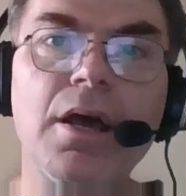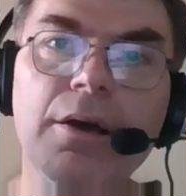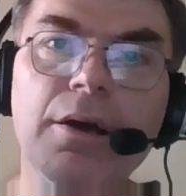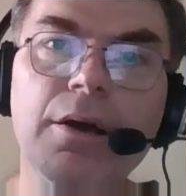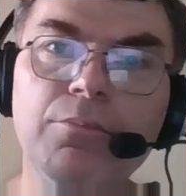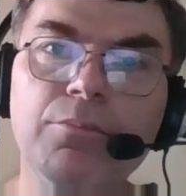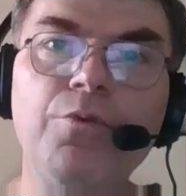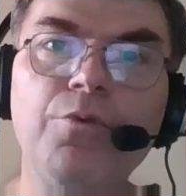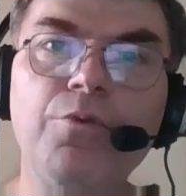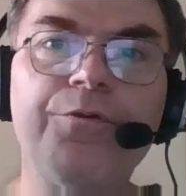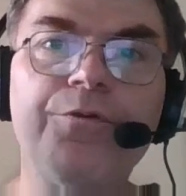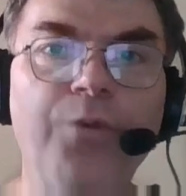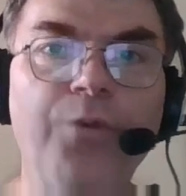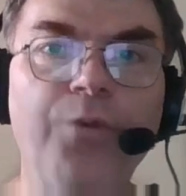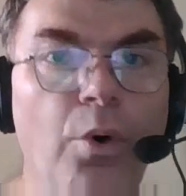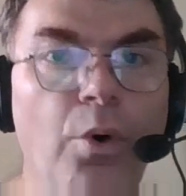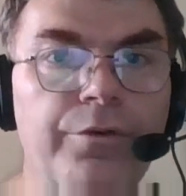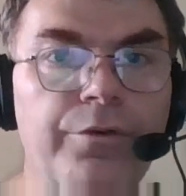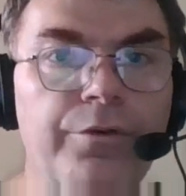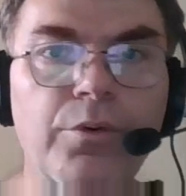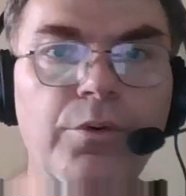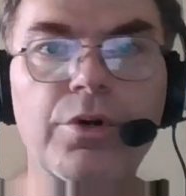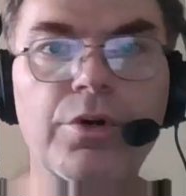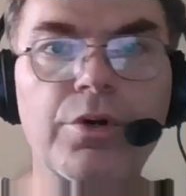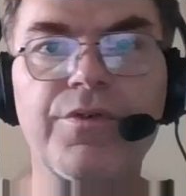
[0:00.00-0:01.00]
move
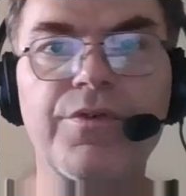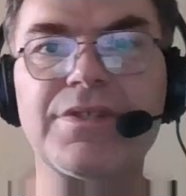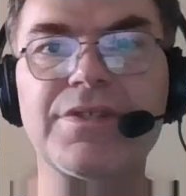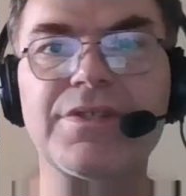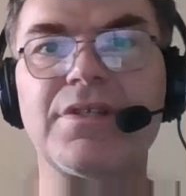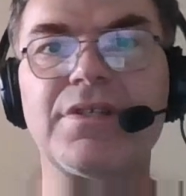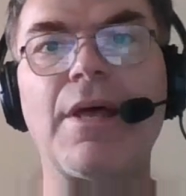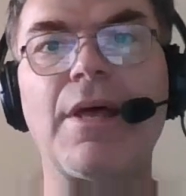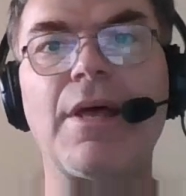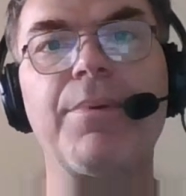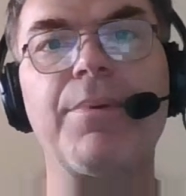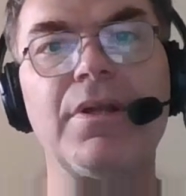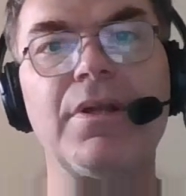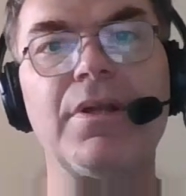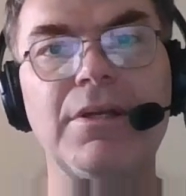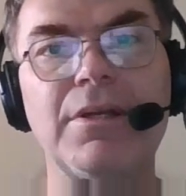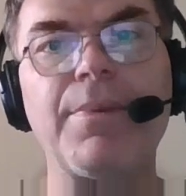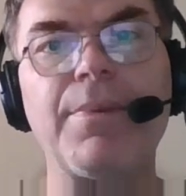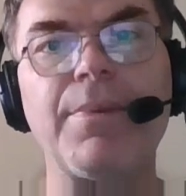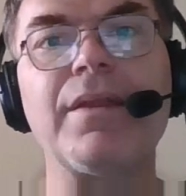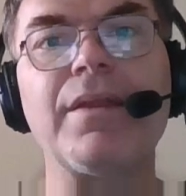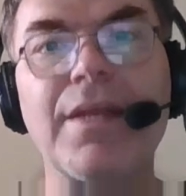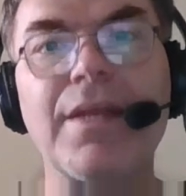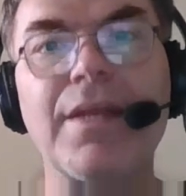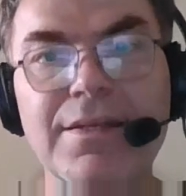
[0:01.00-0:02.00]
forward with the
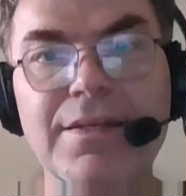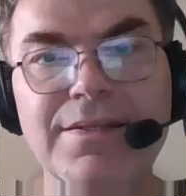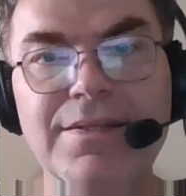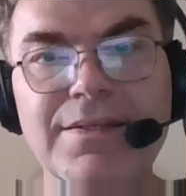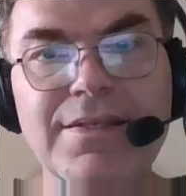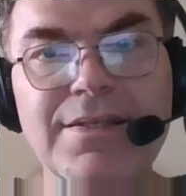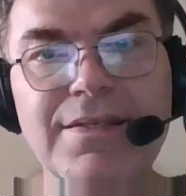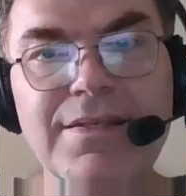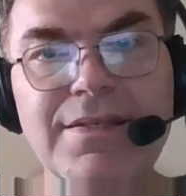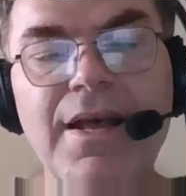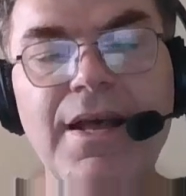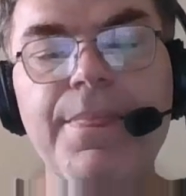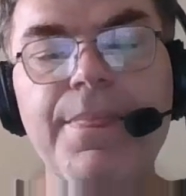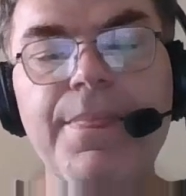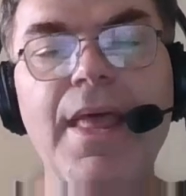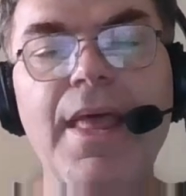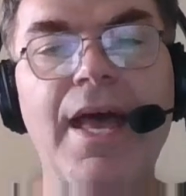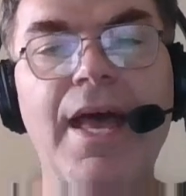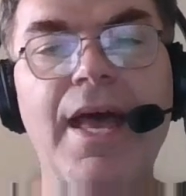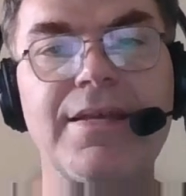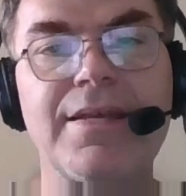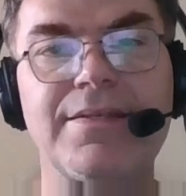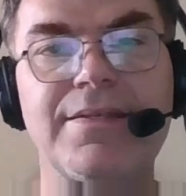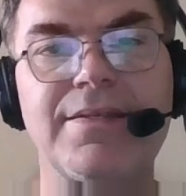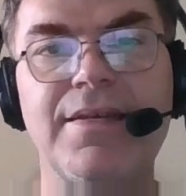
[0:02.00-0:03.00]
dependencies
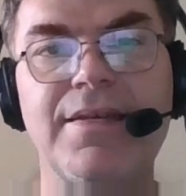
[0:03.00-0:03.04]
as